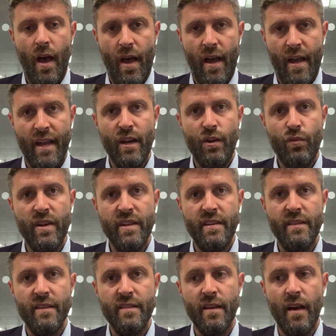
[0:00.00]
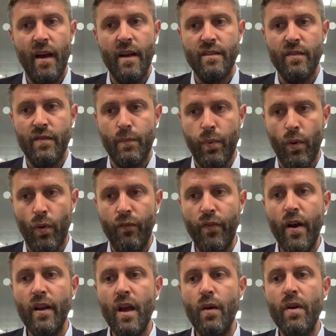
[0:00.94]
increasing the size of the
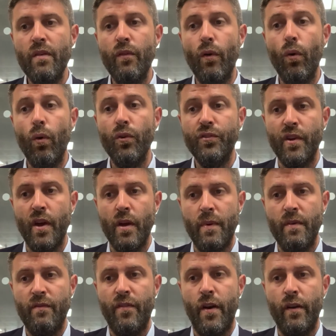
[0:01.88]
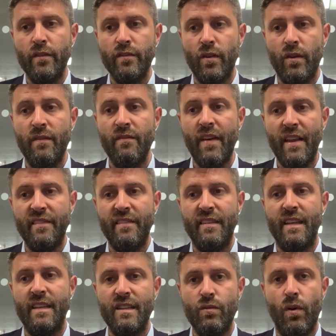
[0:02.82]
portfolio, we've also been focused on
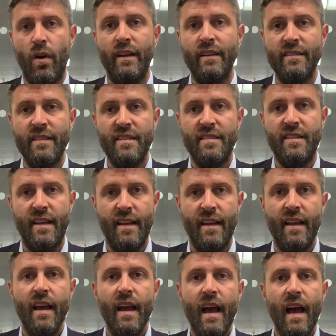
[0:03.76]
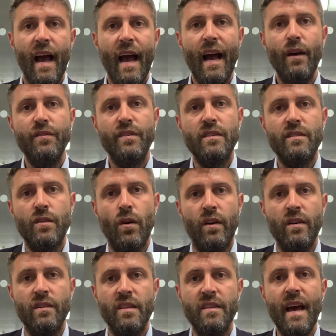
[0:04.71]
investing into our existing housing
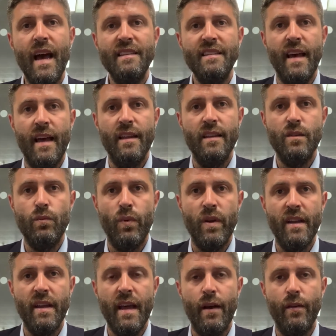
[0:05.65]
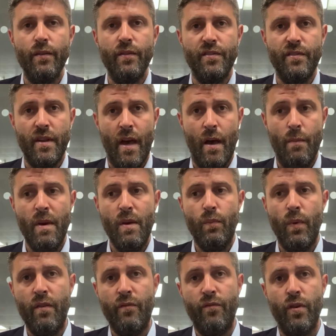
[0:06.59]
stock. And to that end, we announced
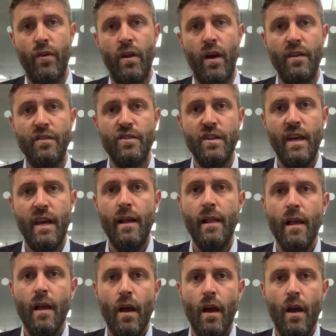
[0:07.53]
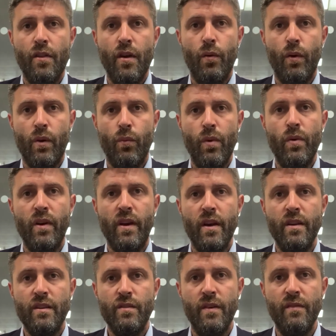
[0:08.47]
midway through last year that we were
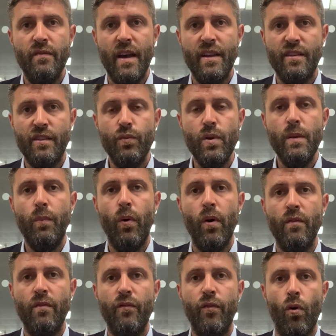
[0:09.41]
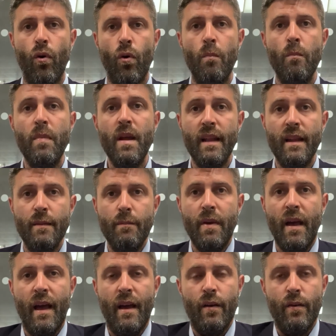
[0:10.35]
going to invest £3.4
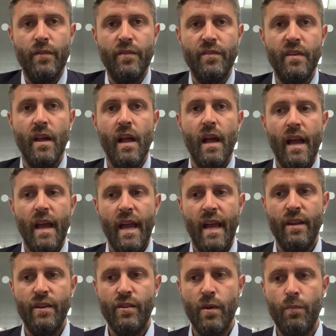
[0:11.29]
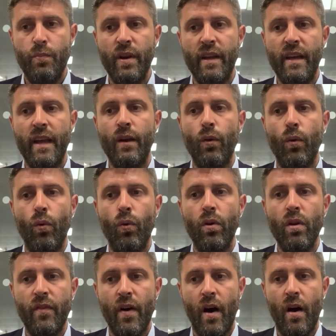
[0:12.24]
million into bringing
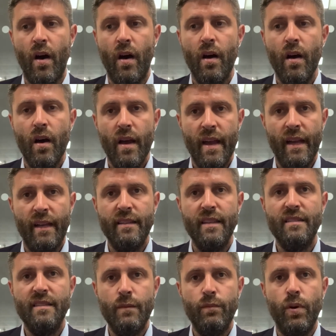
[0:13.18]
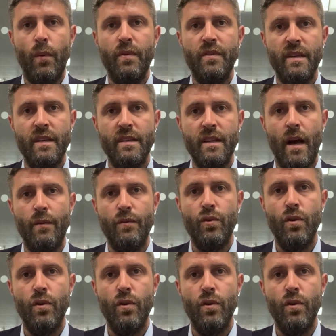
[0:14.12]
all of our existing properties up to